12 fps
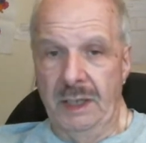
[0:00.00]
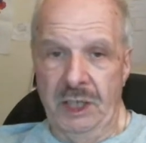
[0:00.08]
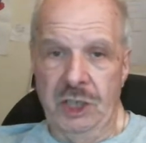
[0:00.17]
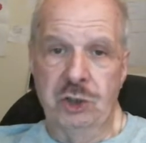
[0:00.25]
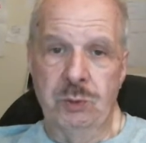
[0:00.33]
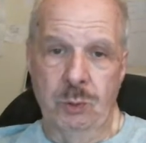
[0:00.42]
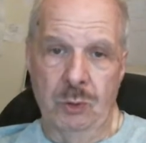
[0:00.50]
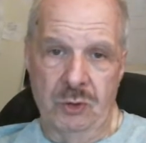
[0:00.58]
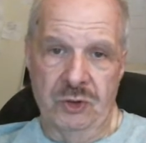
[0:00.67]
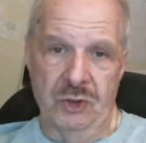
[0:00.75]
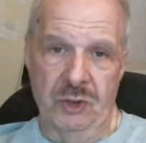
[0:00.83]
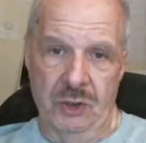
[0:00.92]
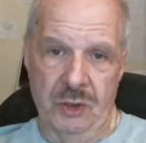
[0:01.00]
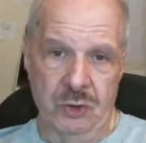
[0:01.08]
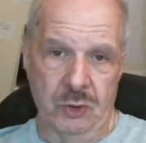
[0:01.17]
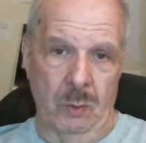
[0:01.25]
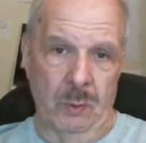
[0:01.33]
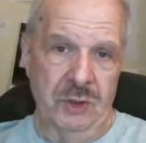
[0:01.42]
each person is
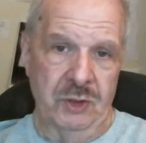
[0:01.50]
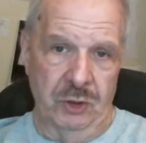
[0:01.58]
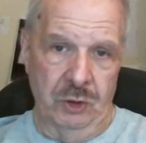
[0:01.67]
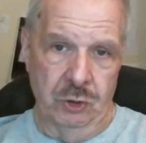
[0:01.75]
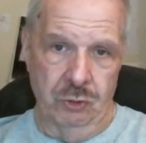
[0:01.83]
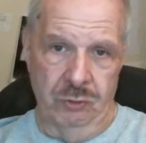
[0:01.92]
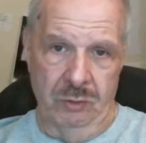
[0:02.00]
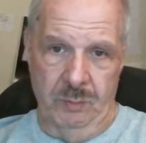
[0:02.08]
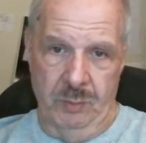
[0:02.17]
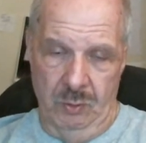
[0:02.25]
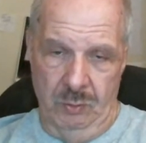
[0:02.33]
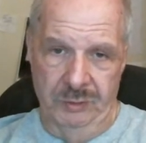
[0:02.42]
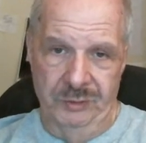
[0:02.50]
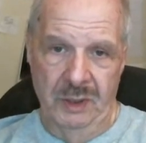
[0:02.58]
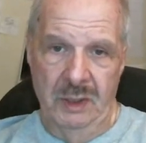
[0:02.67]
going to contribute